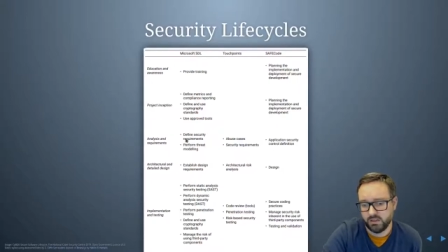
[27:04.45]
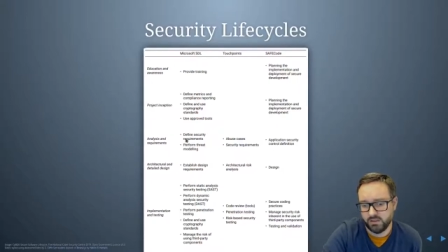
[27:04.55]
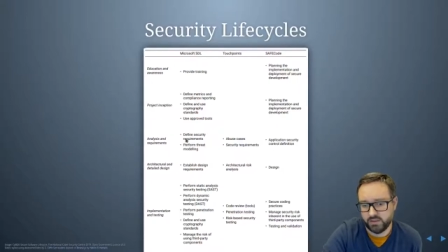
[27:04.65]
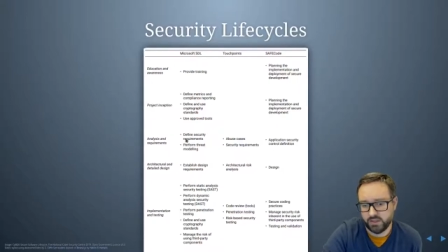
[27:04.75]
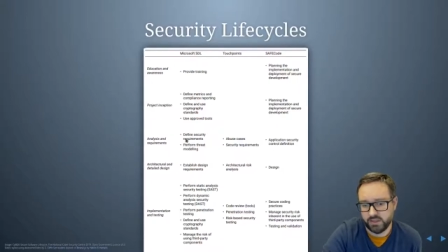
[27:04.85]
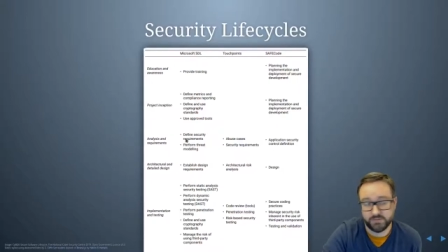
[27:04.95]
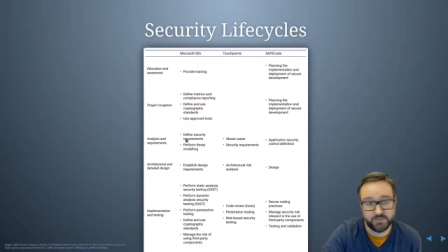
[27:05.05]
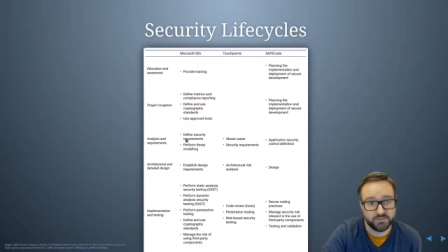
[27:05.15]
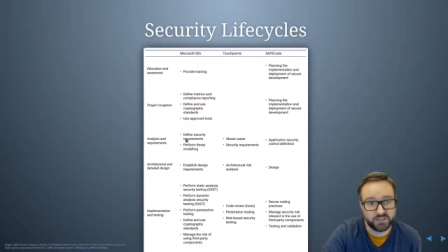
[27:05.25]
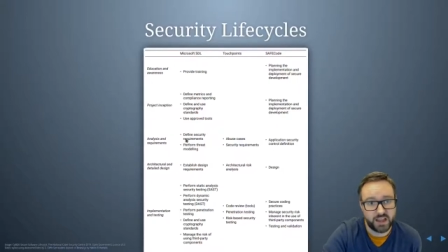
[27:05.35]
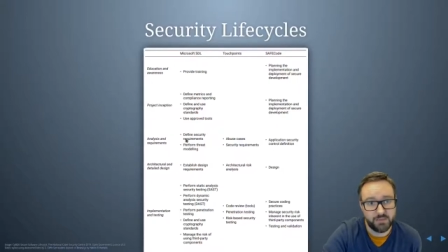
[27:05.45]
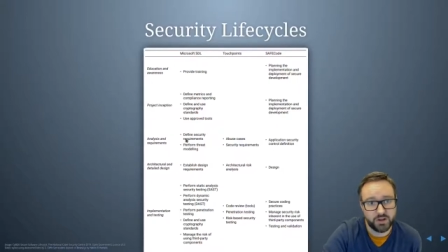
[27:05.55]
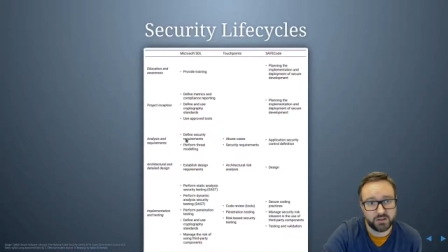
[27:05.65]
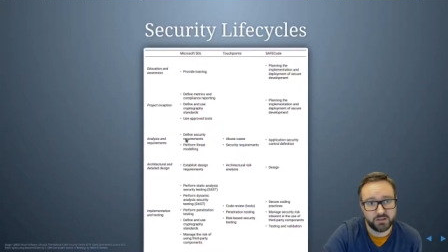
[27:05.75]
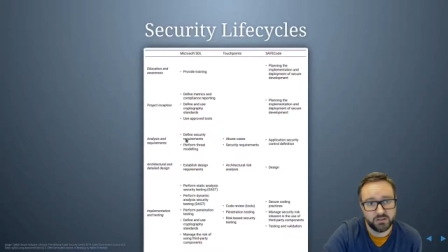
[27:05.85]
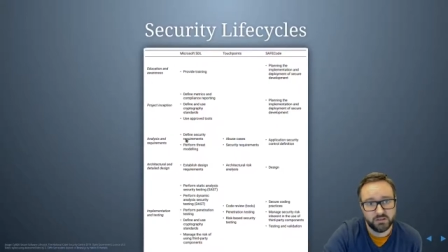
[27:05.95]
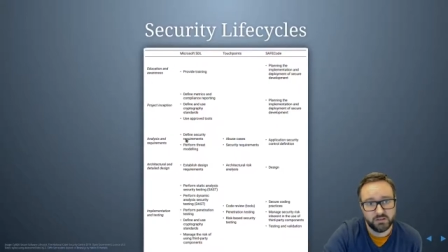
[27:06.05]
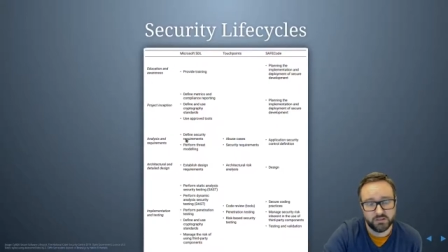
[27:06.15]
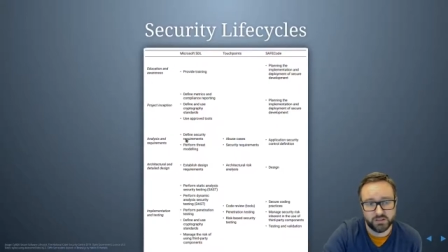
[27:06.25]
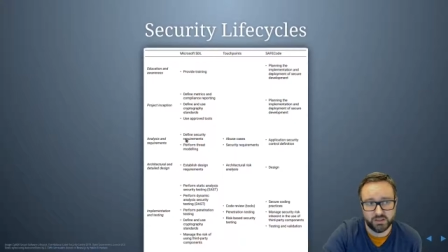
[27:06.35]
the from CyBOK,
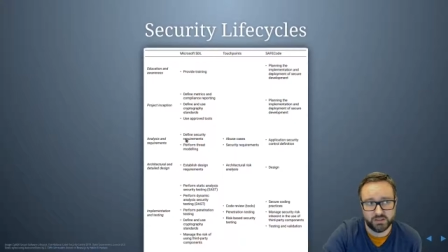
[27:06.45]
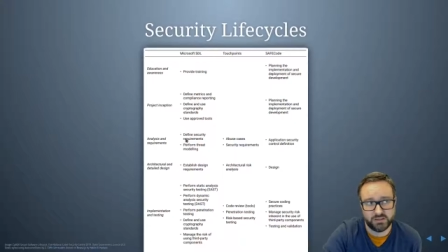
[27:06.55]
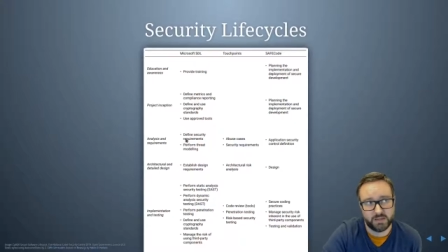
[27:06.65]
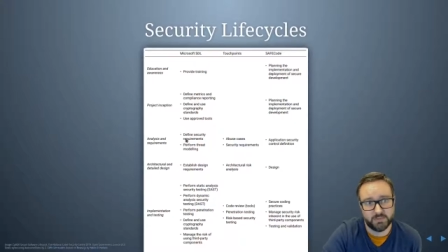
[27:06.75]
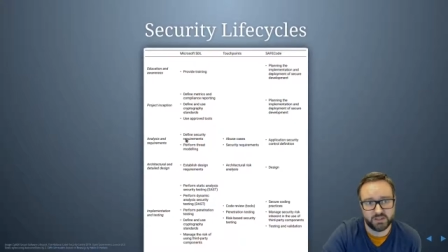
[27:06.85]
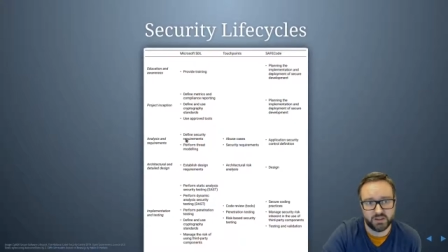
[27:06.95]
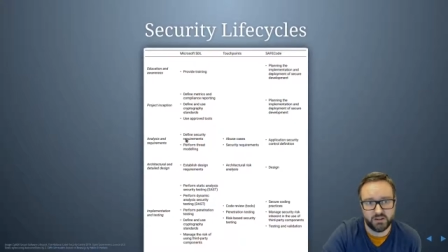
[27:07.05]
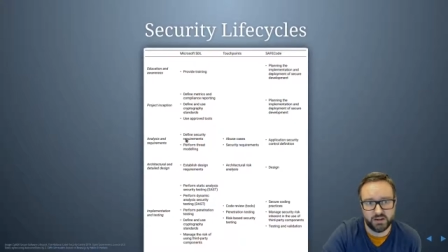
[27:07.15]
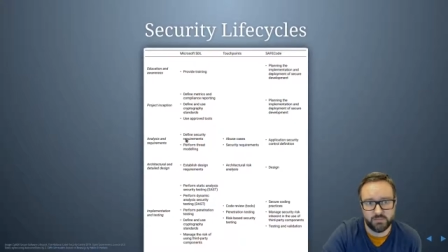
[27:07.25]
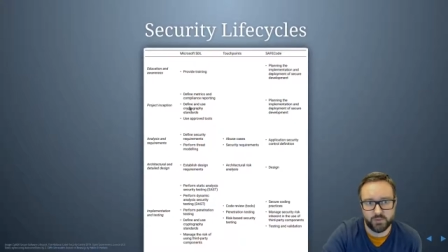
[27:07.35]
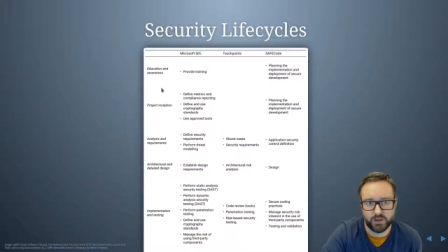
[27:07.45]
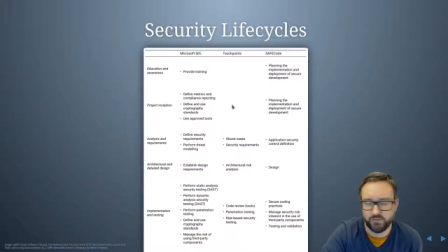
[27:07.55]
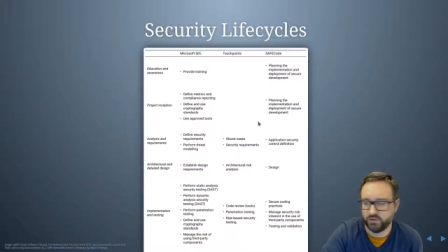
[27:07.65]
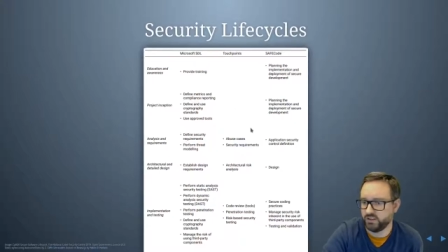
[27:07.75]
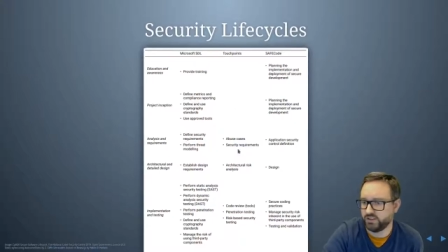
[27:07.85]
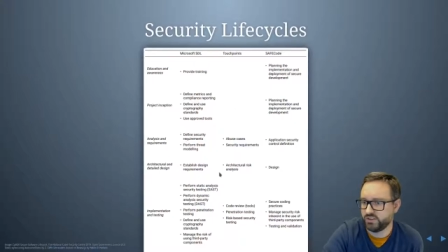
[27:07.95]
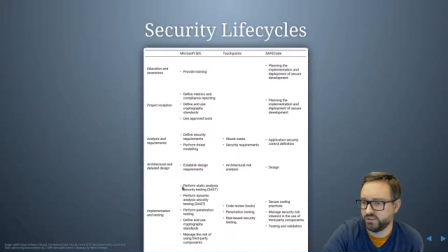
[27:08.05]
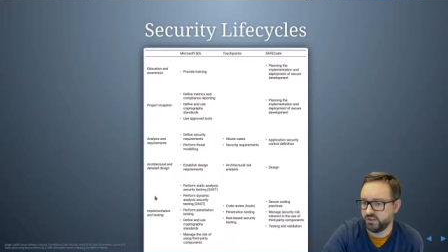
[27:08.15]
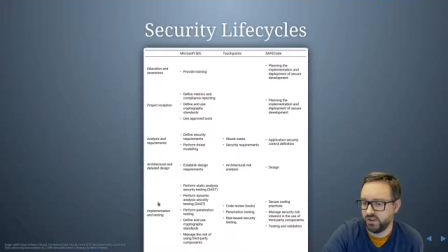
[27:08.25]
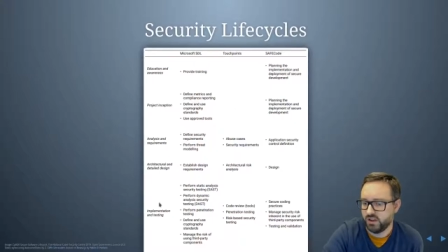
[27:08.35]
the Cybersecurity Body of Knowledge,
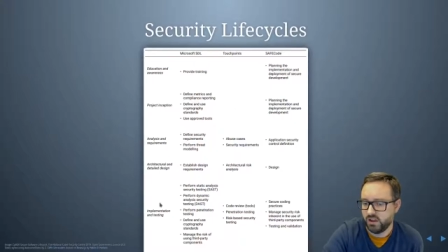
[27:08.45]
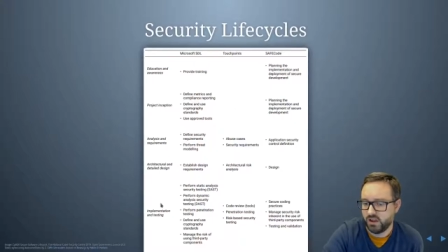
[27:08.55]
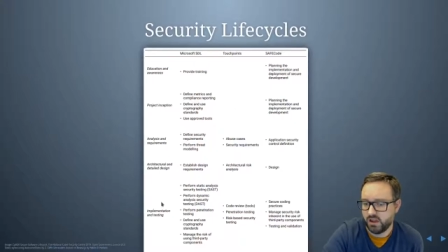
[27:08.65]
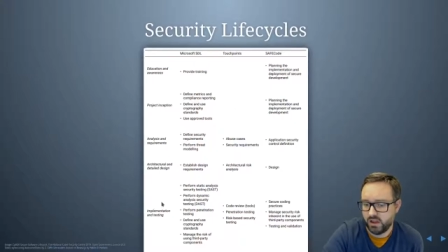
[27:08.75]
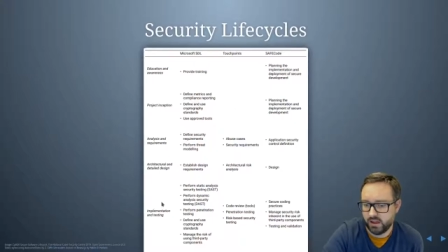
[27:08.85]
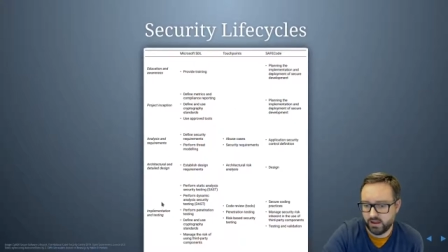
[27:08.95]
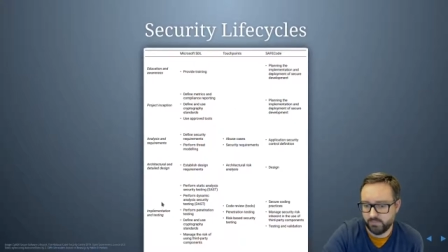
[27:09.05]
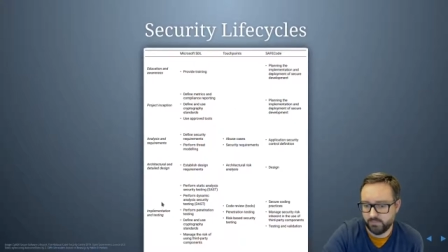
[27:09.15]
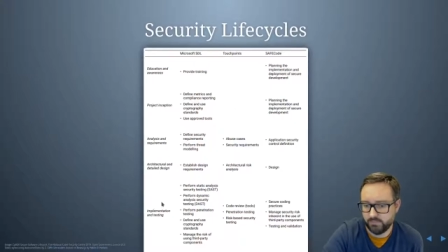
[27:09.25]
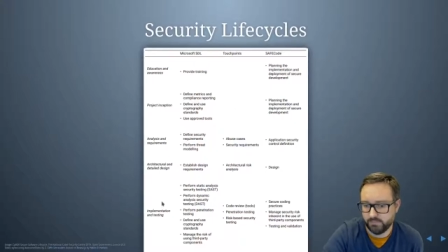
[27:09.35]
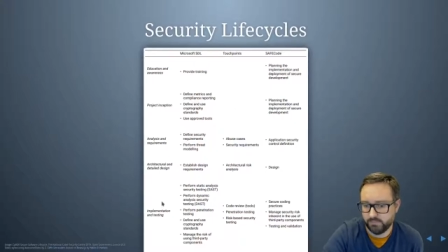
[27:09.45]
um,